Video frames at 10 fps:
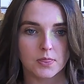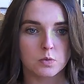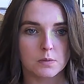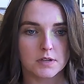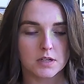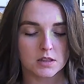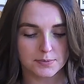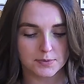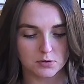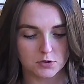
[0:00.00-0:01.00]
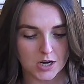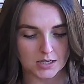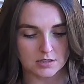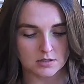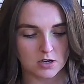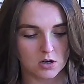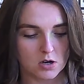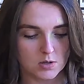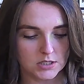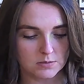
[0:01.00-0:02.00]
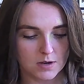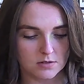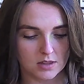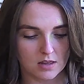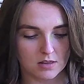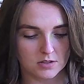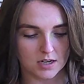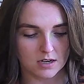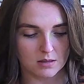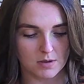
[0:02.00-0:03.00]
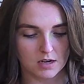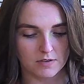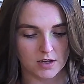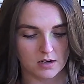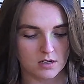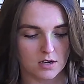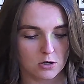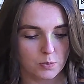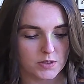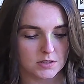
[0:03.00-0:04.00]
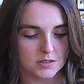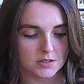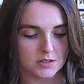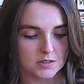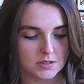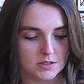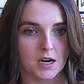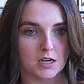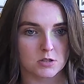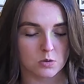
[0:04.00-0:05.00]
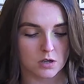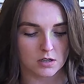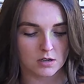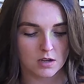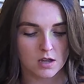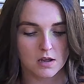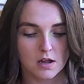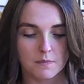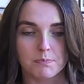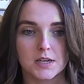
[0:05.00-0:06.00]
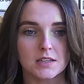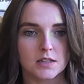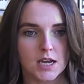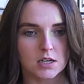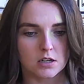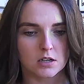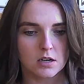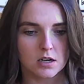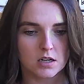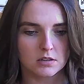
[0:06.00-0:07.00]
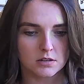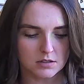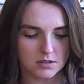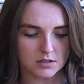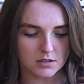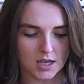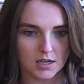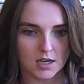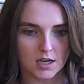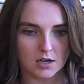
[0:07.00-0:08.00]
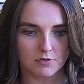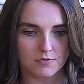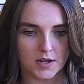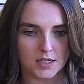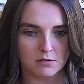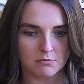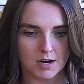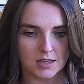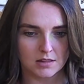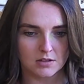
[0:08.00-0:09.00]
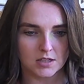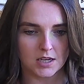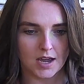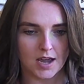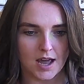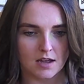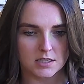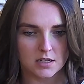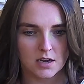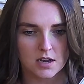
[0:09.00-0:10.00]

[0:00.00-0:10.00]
the woman in the blue dress hurries around to the other side of the minivan and opens the sliding back door. A minute later, a little kid in a funny red-looking hat,